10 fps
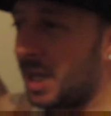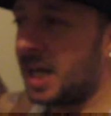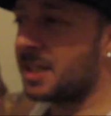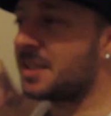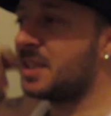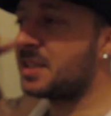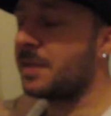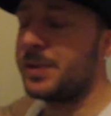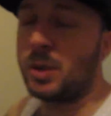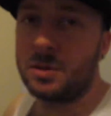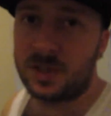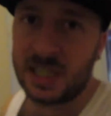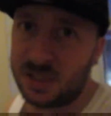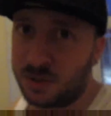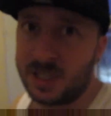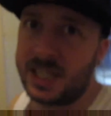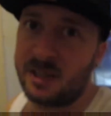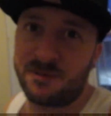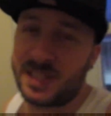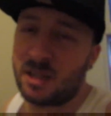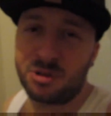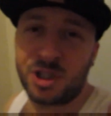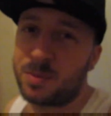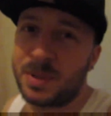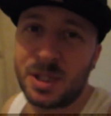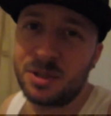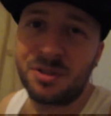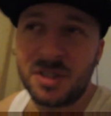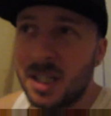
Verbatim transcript: and I'd need to give you context on it and everything else just because